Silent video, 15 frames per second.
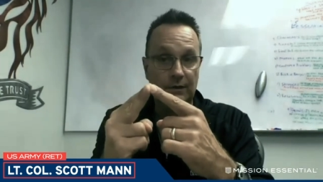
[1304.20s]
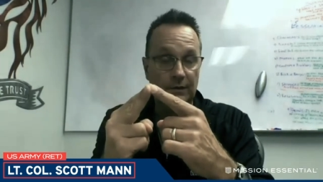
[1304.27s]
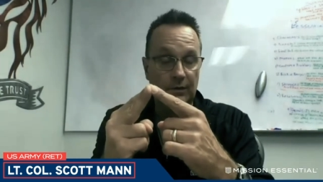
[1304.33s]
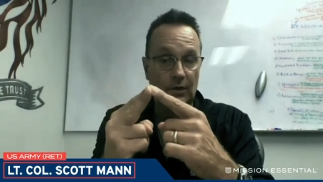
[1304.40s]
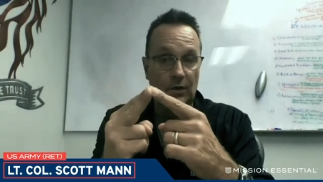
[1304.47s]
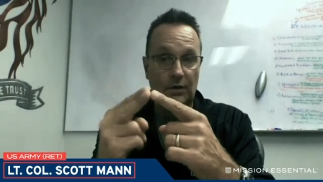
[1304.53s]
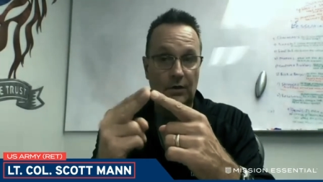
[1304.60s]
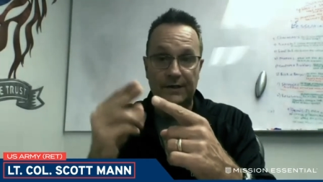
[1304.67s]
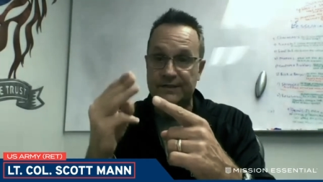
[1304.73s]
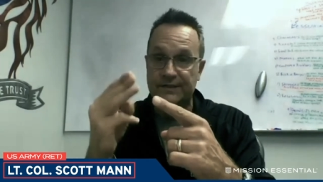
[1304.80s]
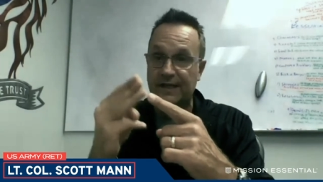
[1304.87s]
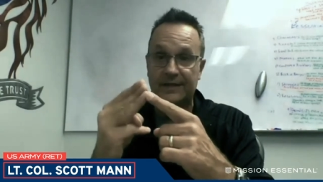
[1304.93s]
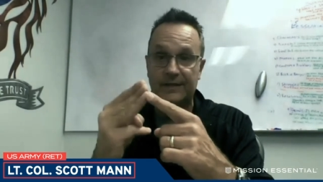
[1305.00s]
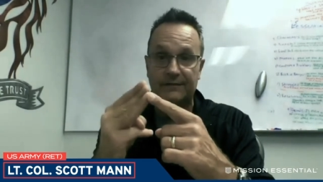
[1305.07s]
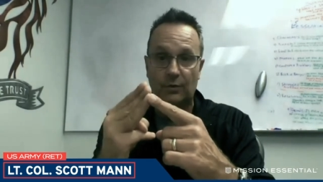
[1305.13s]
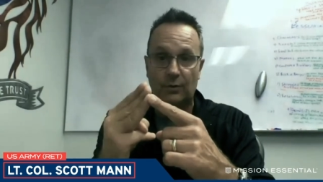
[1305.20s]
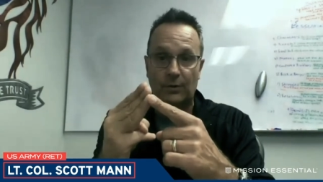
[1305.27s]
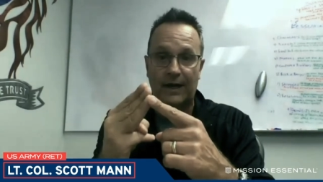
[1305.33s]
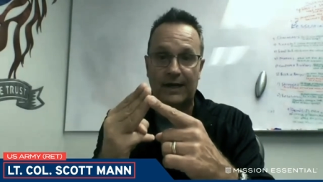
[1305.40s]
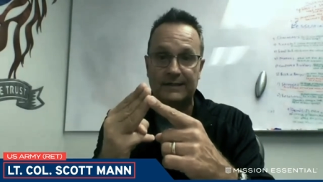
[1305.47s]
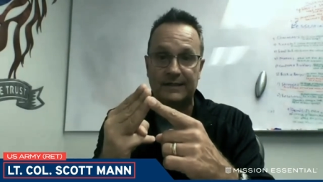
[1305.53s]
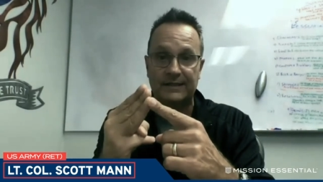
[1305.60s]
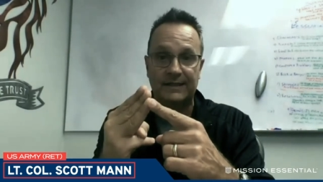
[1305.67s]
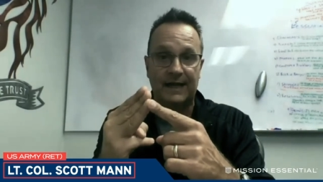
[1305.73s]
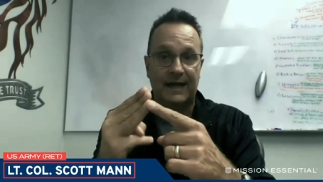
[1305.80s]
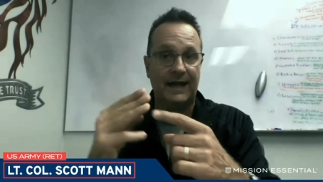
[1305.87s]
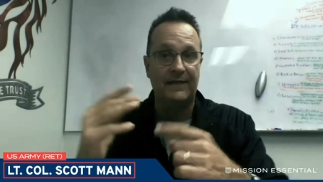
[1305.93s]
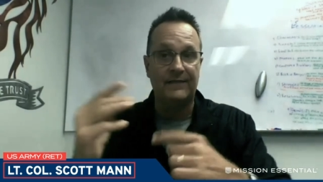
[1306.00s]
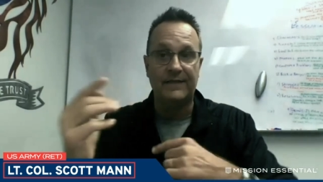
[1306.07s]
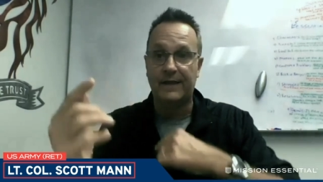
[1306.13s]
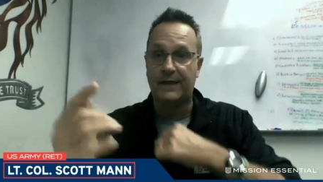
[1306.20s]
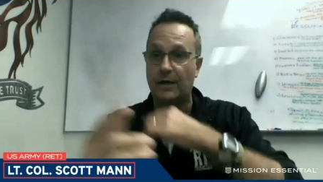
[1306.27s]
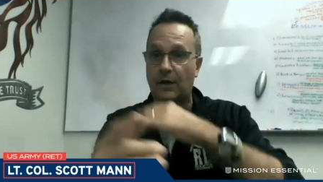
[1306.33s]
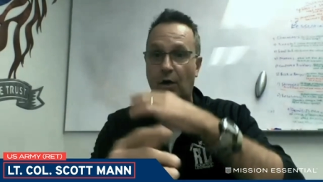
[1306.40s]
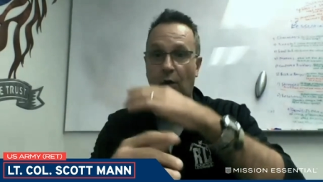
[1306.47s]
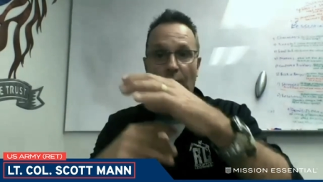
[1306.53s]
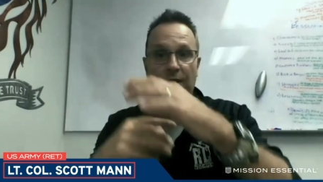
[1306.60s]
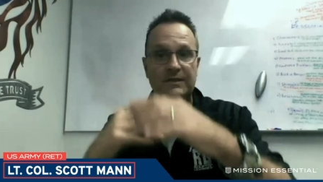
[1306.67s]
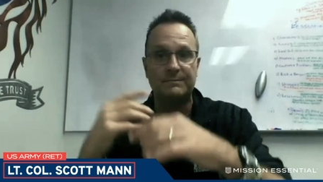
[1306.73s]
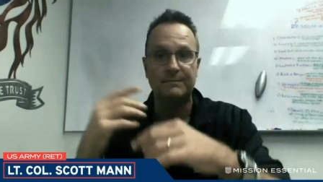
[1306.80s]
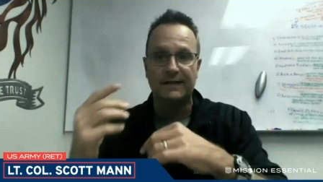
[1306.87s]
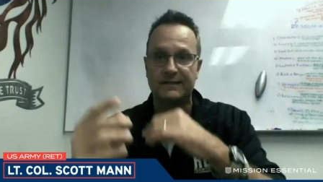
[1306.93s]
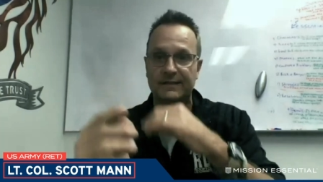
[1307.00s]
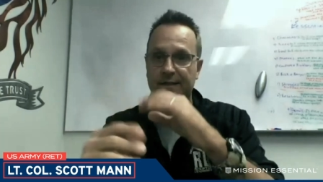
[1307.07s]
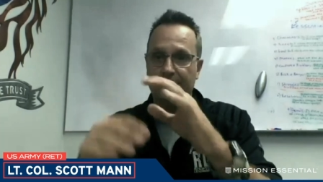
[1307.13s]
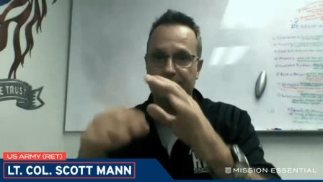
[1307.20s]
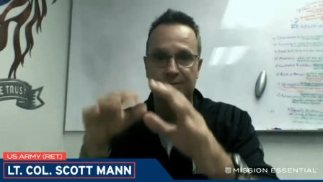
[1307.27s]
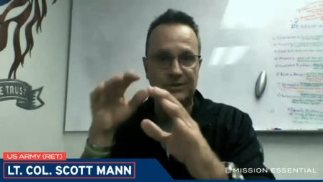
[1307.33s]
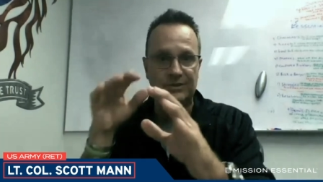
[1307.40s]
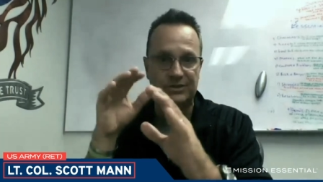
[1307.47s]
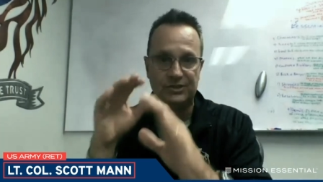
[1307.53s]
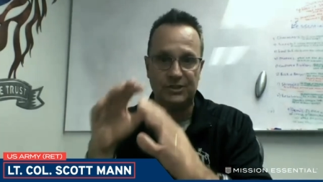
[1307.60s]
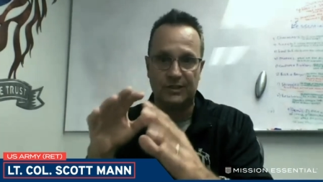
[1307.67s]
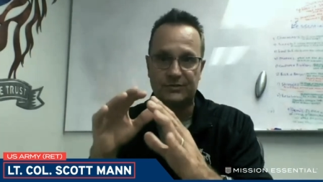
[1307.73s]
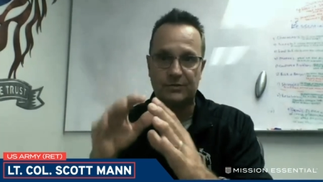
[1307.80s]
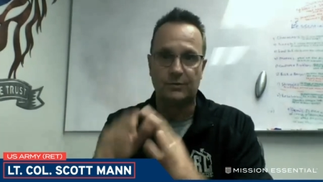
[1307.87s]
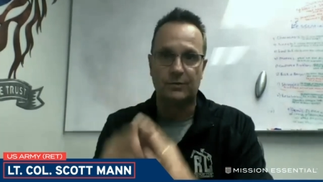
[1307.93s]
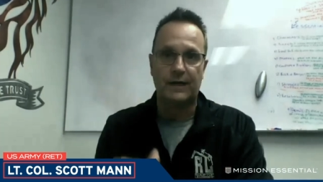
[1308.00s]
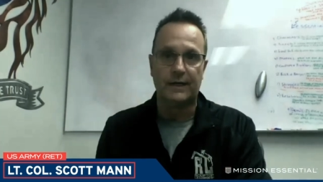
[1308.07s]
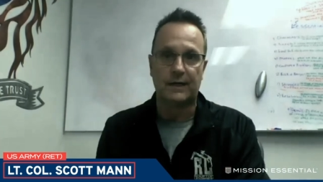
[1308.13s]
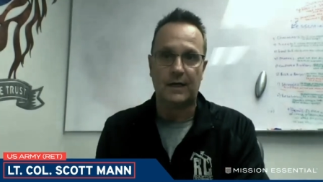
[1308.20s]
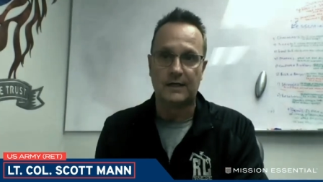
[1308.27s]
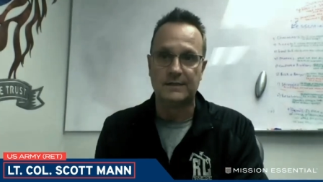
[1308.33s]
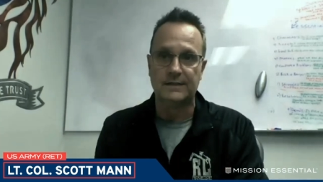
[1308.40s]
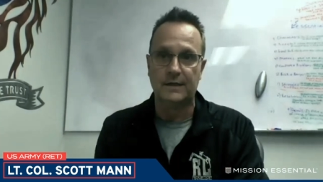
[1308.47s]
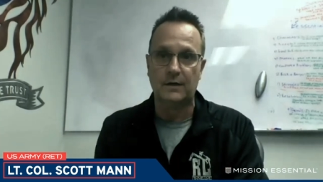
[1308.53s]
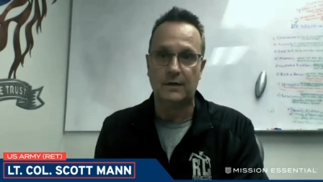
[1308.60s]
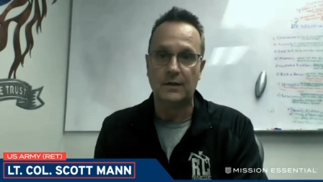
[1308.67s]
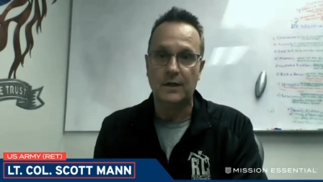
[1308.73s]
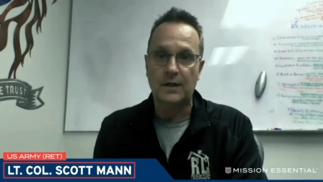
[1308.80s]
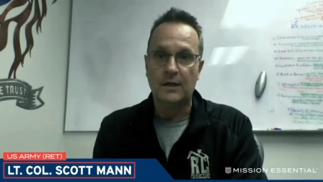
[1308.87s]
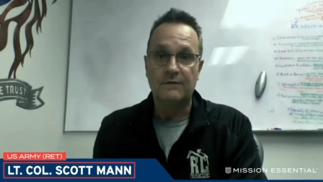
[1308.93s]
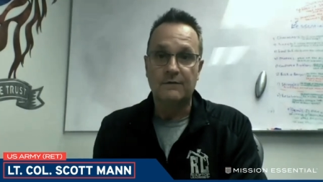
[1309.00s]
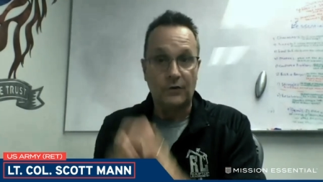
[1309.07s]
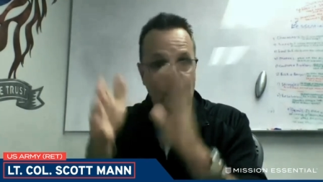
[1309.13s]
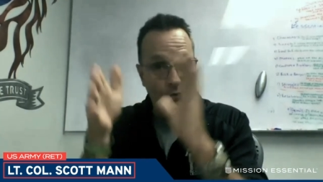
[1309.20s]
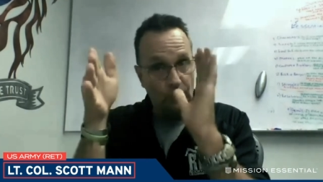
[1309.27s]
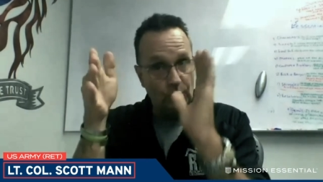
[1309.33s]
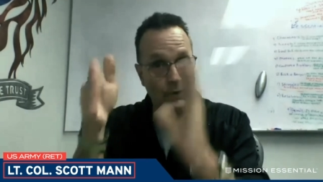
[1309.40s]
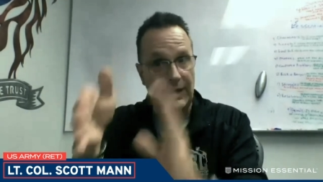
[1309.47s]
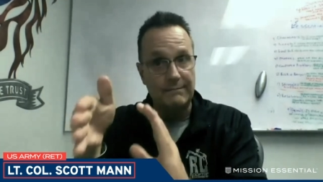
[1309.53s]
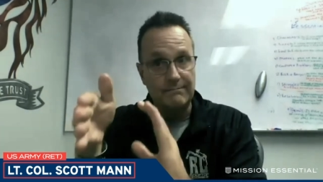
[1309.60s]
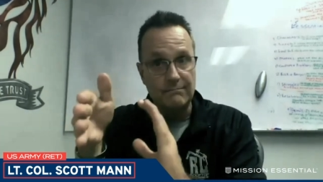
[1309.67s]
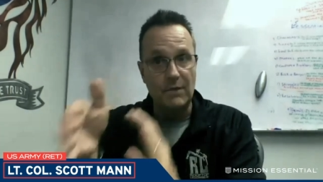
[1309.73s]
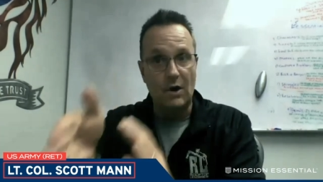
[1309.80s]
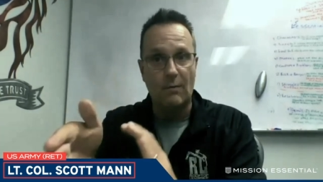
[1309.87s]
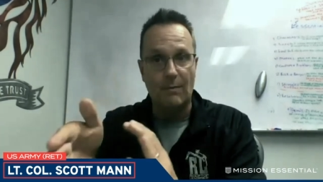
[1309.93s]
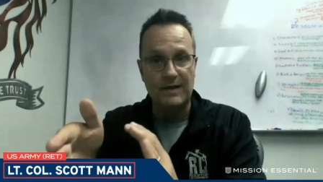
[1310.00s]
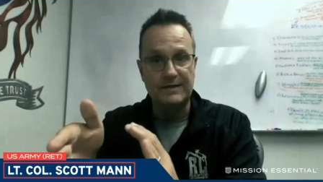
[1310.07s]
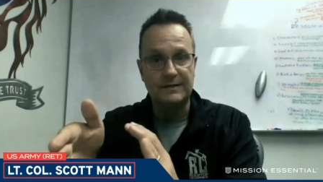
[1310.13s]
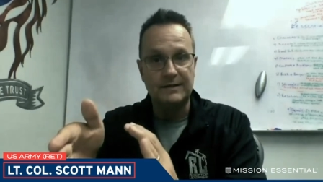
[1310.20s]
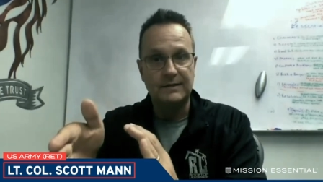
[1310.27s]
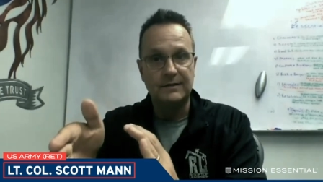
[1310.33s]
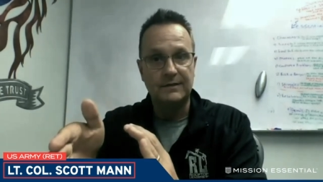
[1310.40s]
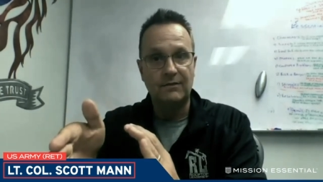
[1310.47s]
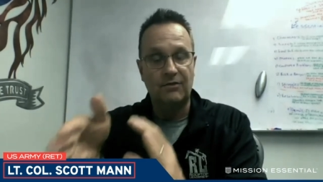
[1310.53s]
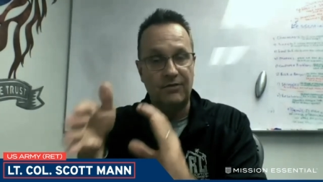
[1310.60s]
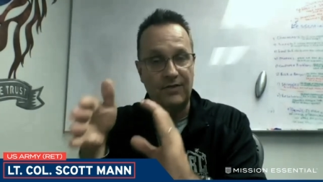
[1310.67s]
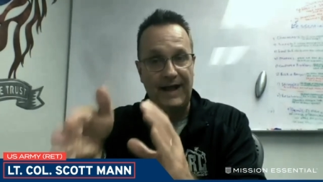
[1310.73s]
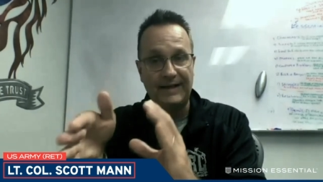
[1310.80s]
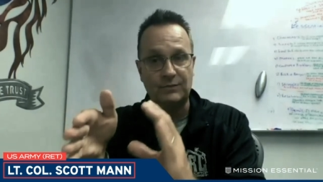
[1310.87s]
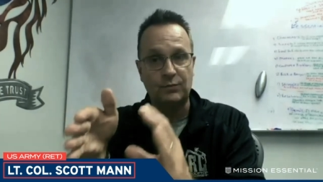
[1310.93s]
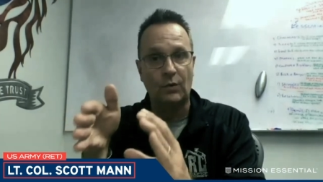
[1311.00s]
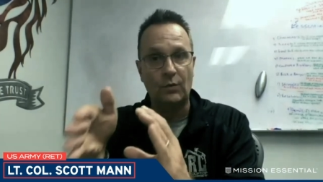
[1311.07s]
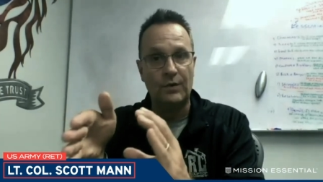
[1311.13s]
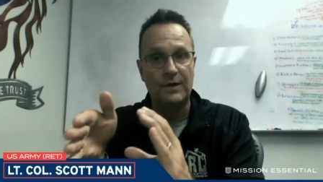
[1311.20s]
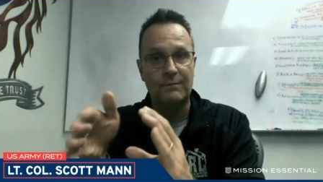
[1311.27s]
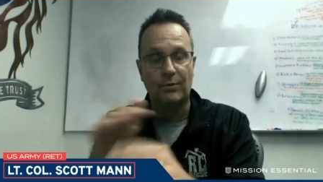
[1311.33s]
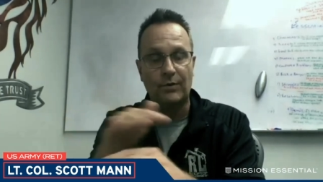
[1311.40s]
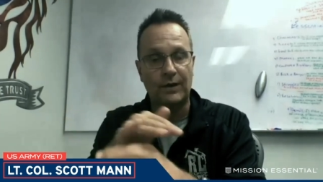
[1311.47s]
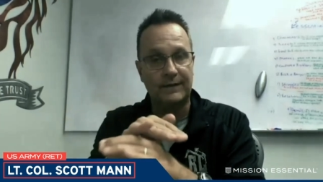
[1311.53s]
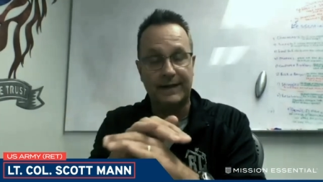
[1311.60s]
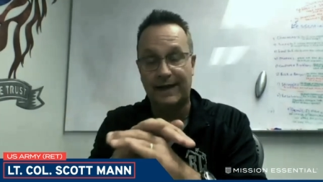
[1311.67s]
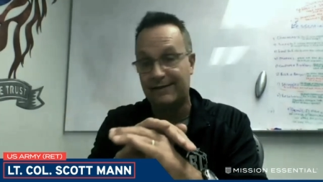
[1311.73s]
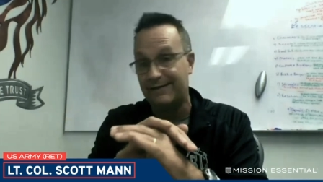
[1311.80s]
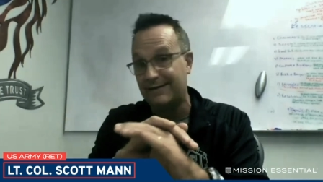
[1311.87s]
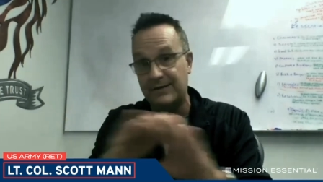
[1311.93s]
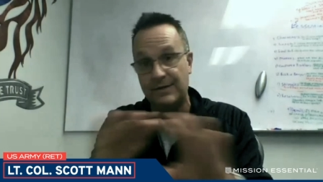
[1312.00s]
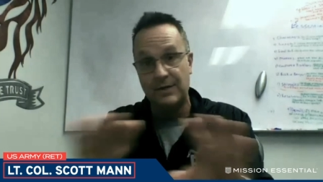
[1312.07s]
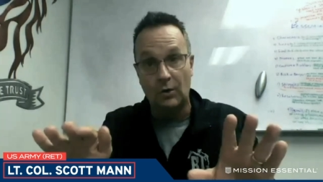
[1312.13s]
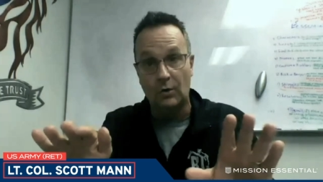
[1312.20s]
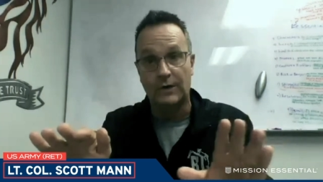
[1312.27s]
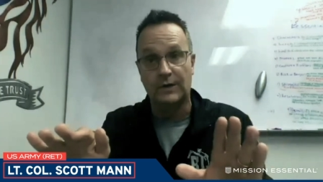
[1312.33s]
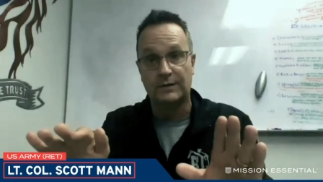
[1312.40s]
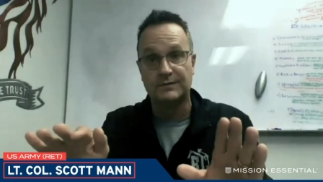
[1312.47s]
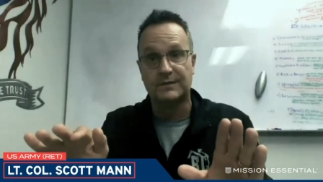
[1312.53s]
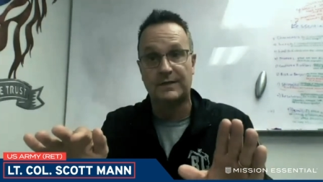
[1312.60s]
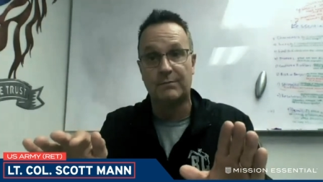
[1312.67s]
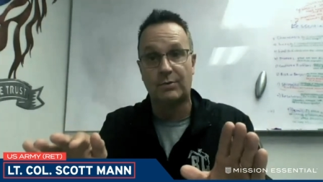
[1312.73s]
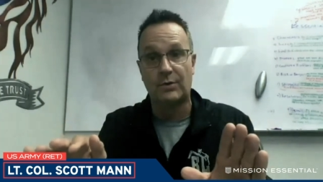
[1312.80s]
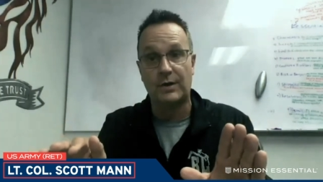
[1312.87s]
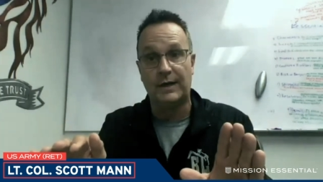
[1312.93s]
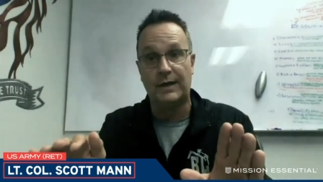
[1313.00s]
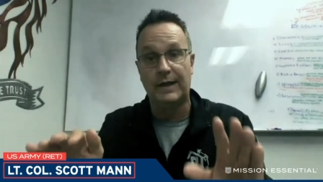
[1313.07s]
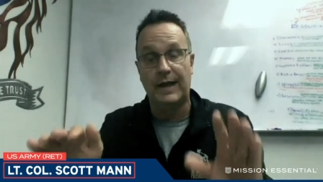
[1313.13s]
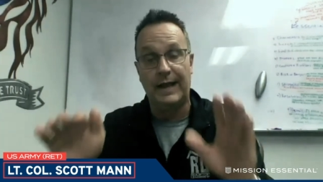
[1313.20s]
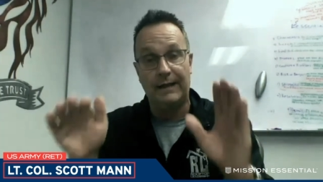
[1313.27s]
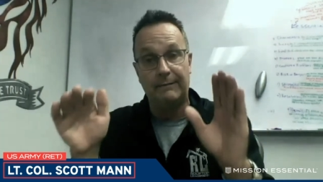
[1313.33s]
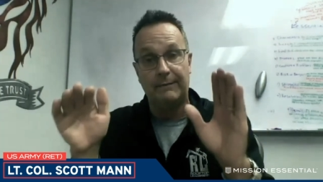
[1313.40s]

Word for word: Lawrence, and the Verizon guy, and they could always mix it up to just the right cocktail for the yeah. right moment. That's what we bring that I think no one else can bring.